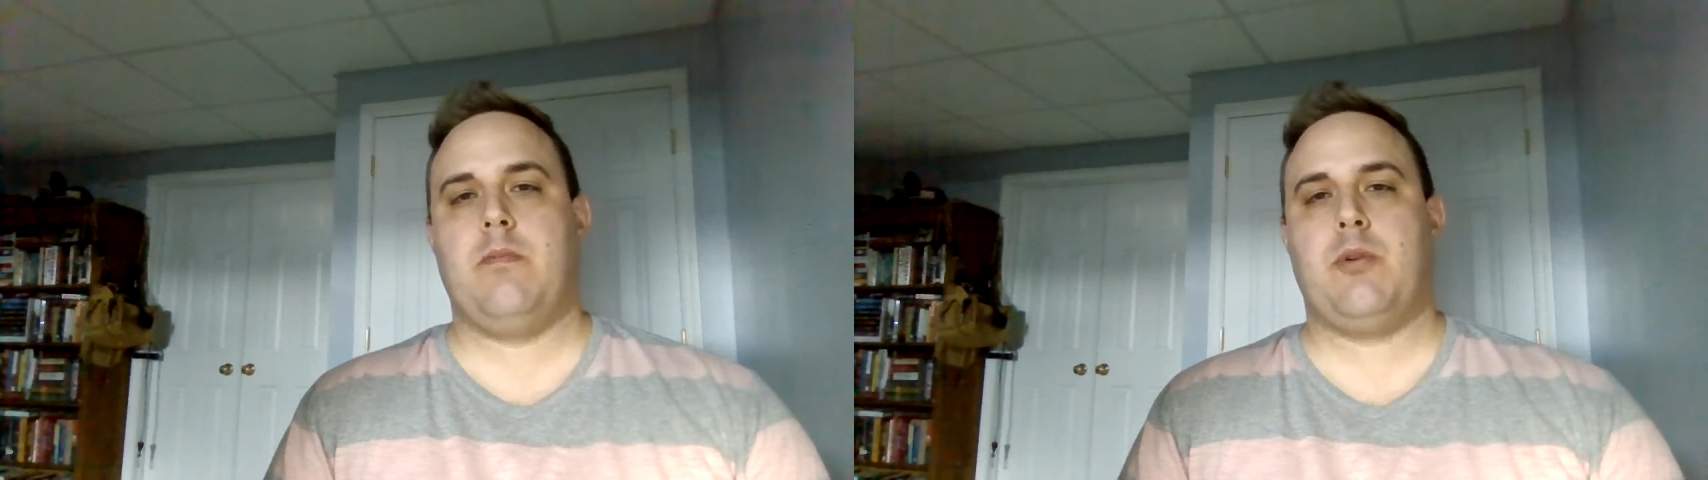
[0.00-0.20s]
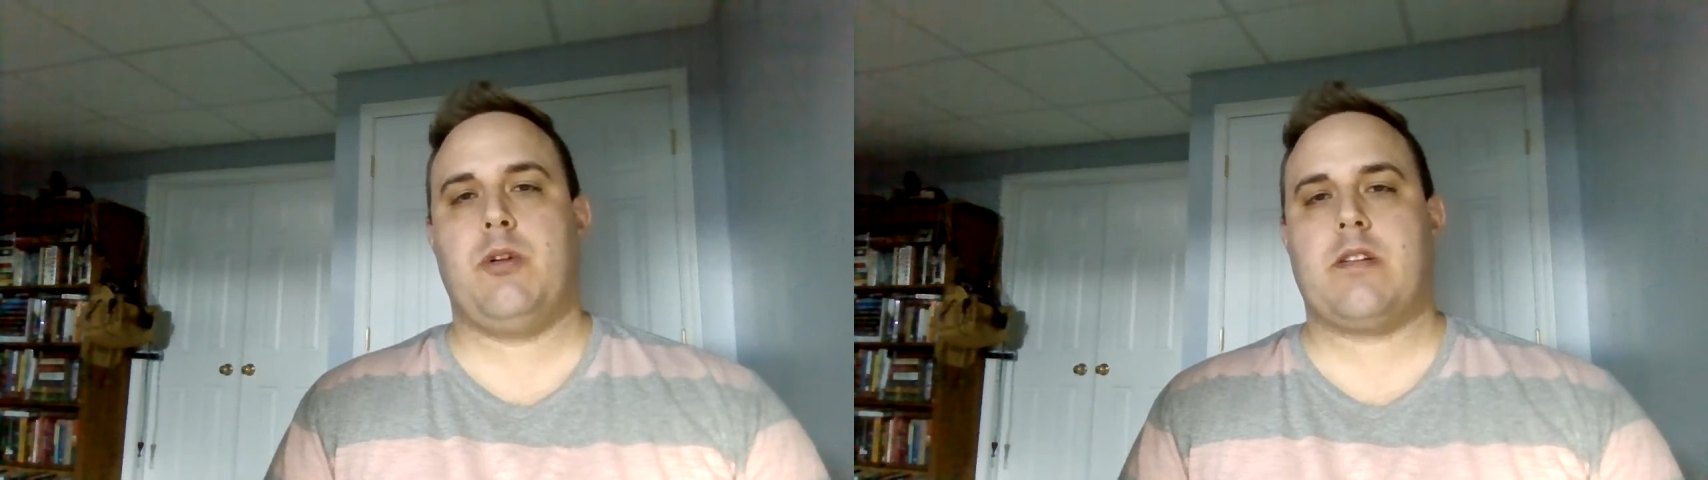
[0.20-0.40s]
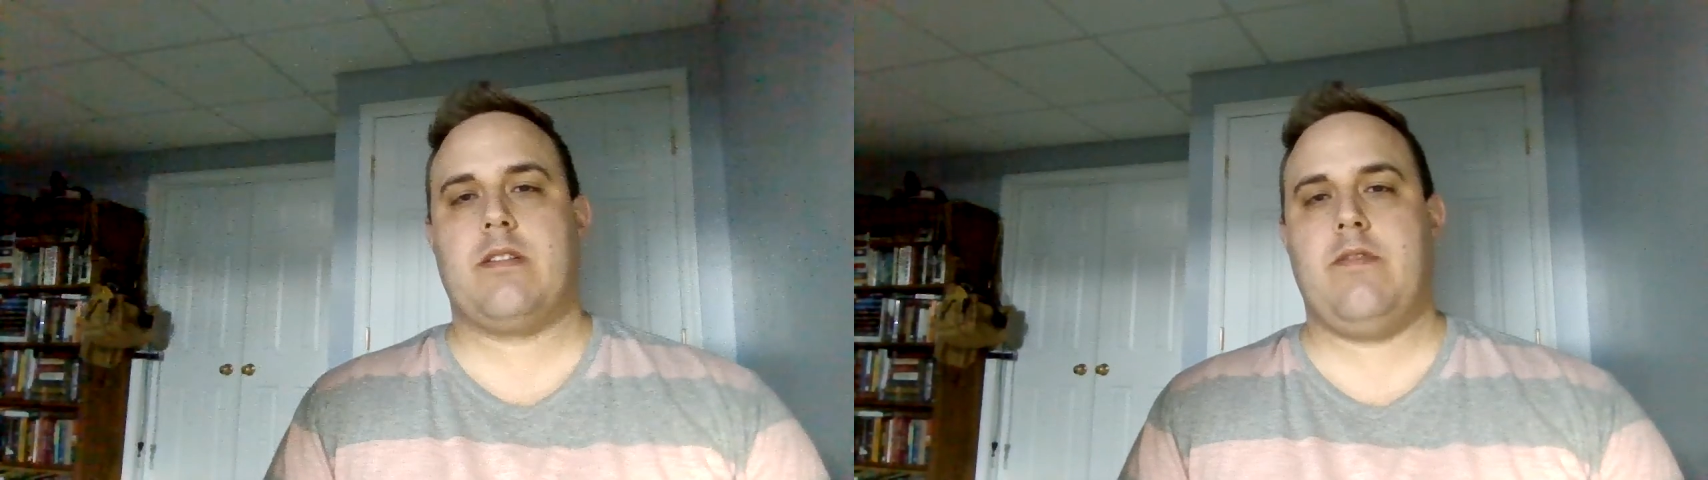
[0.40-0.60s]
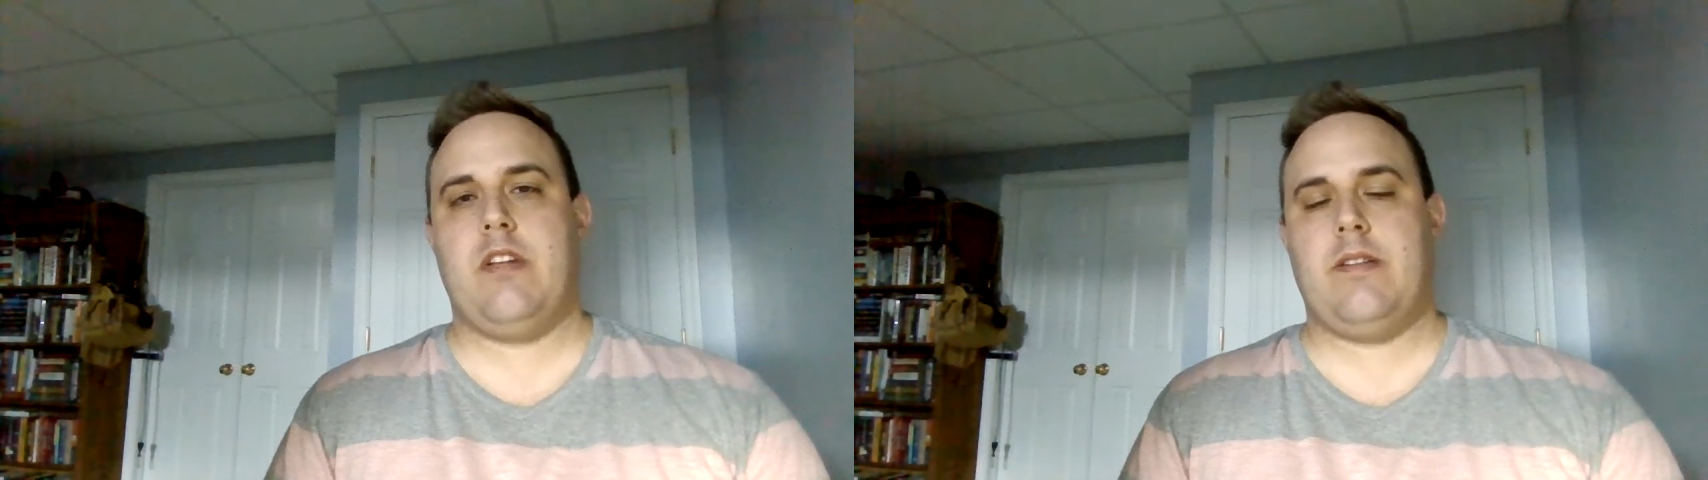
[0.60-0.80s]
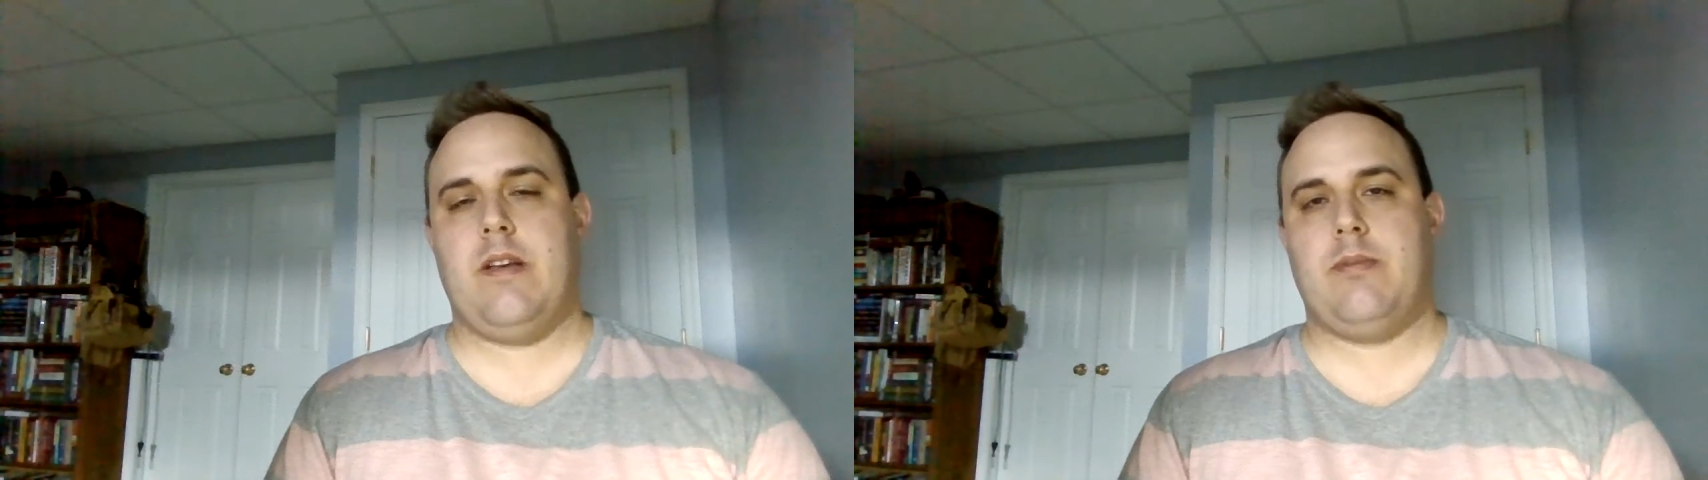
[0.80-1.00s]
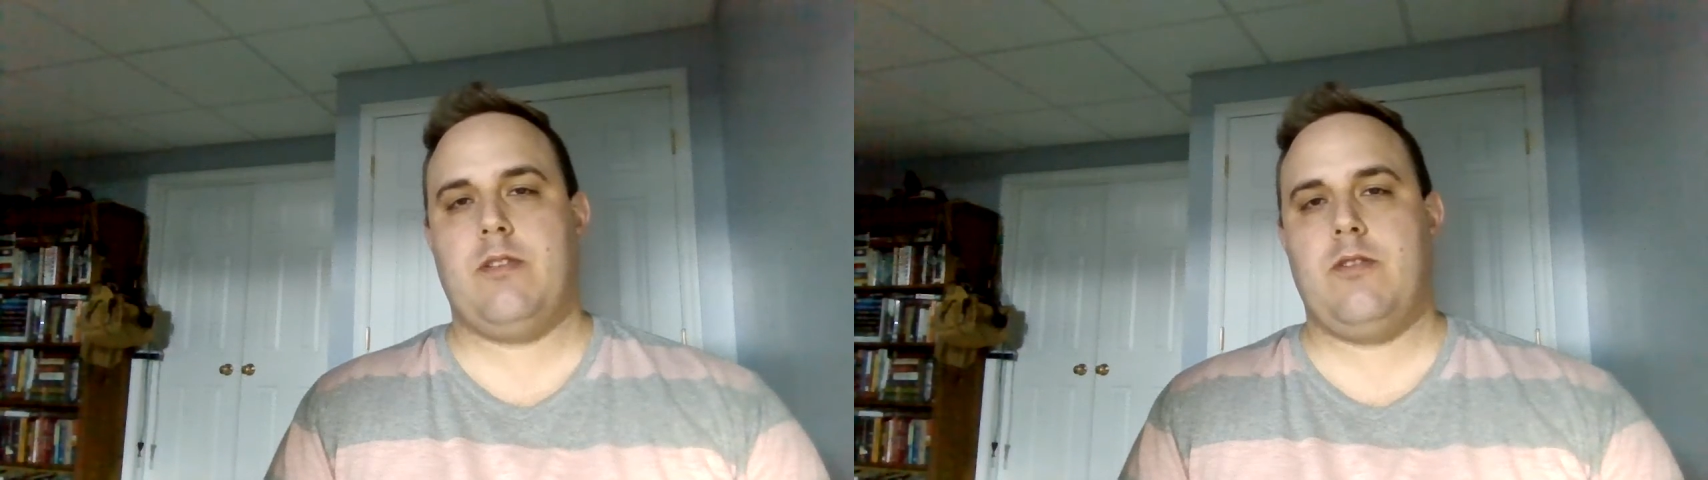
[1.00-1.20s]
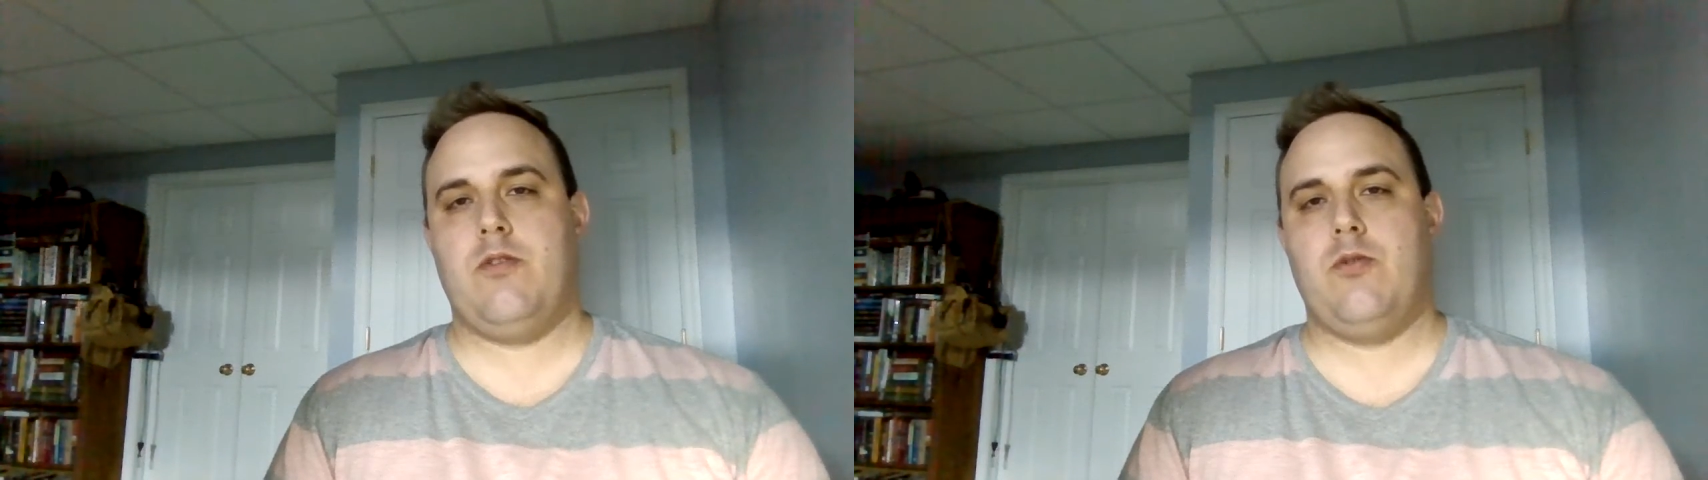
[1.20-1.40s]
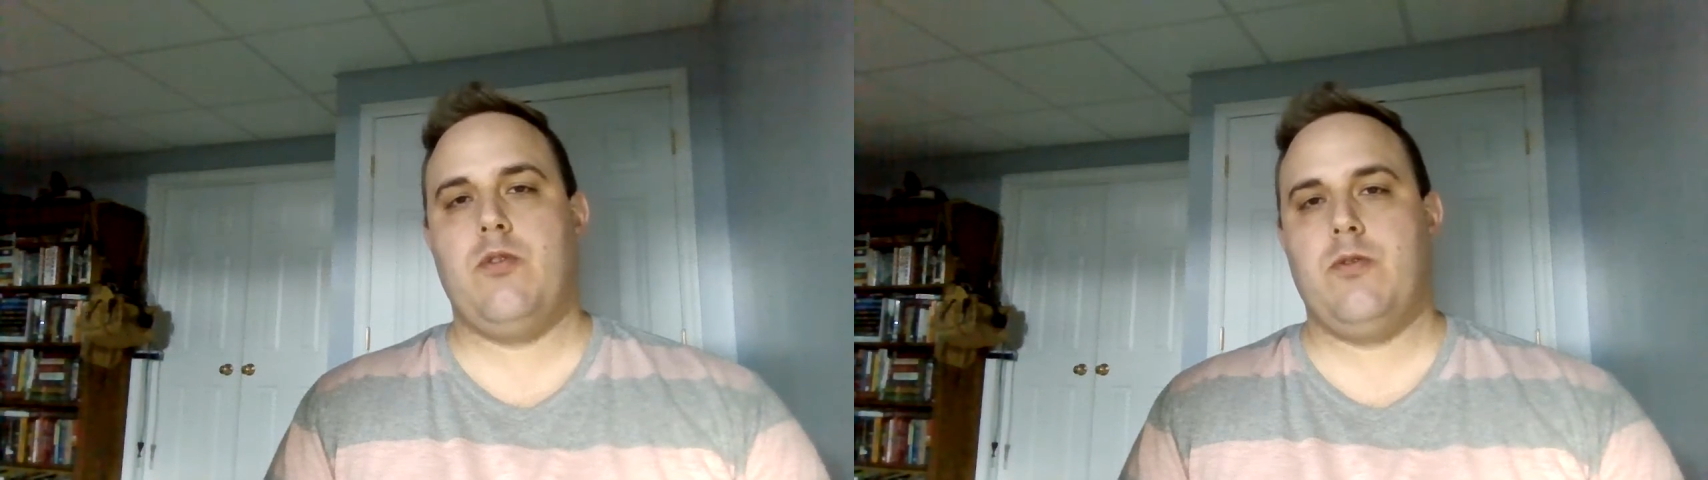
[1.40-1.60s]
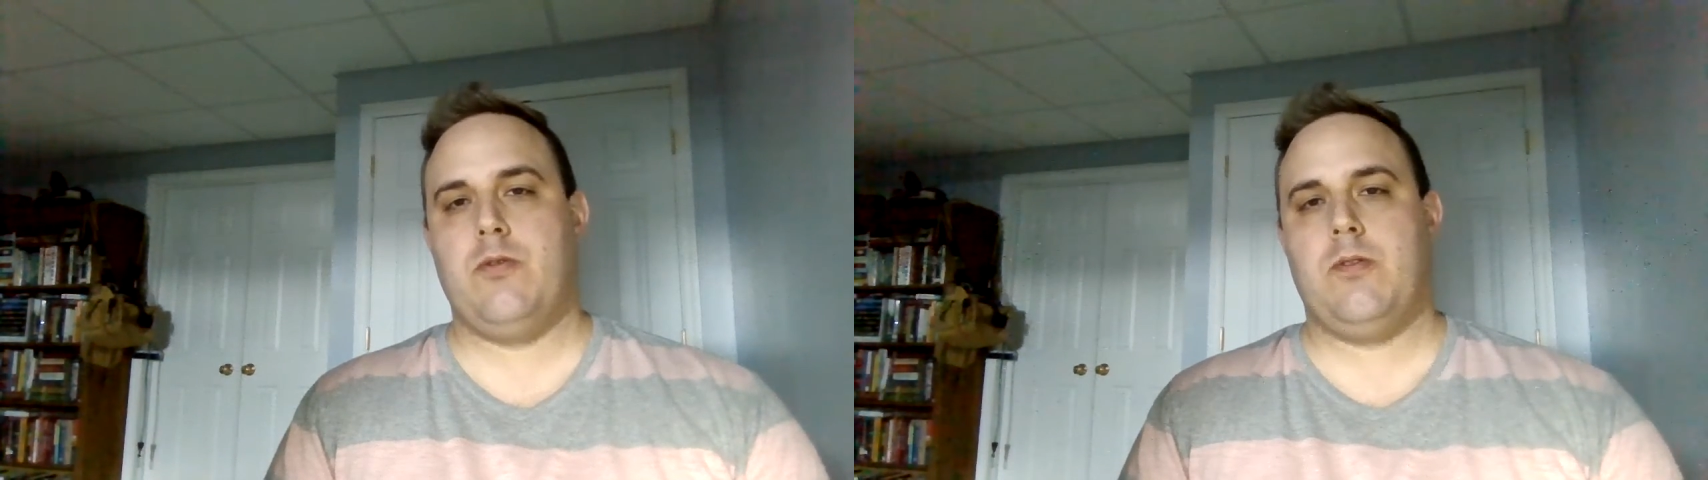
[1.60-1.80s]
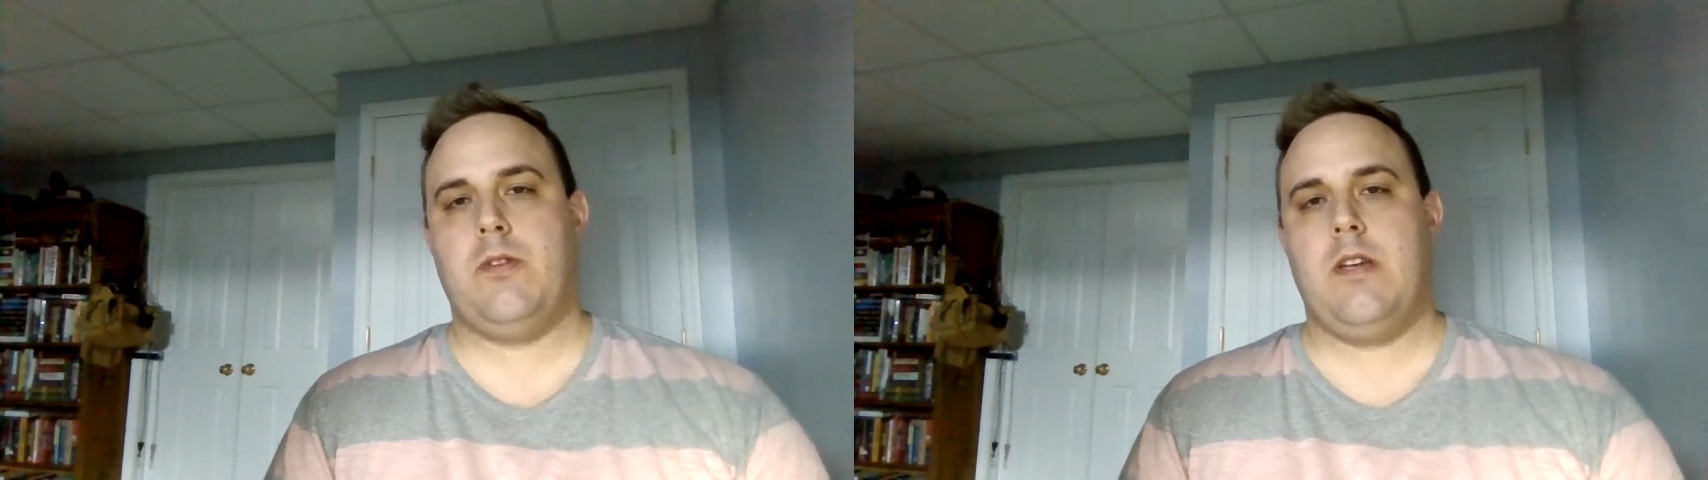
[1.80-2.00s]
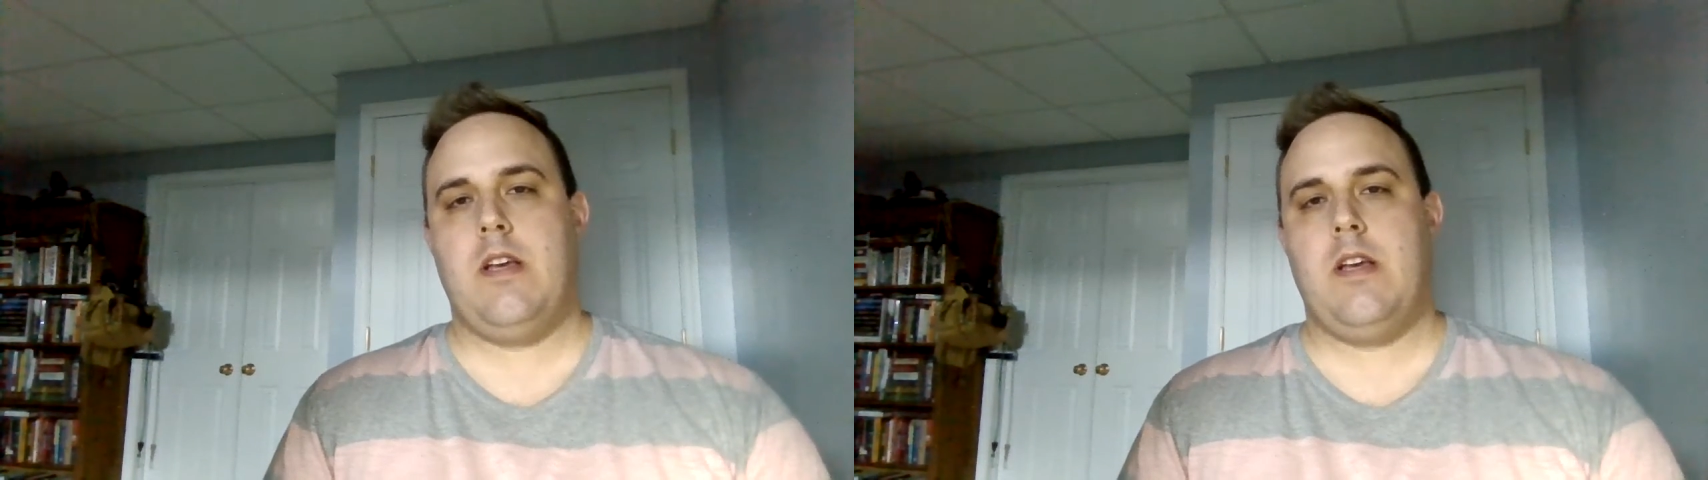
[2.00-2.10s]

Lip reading: productivity tips do you use?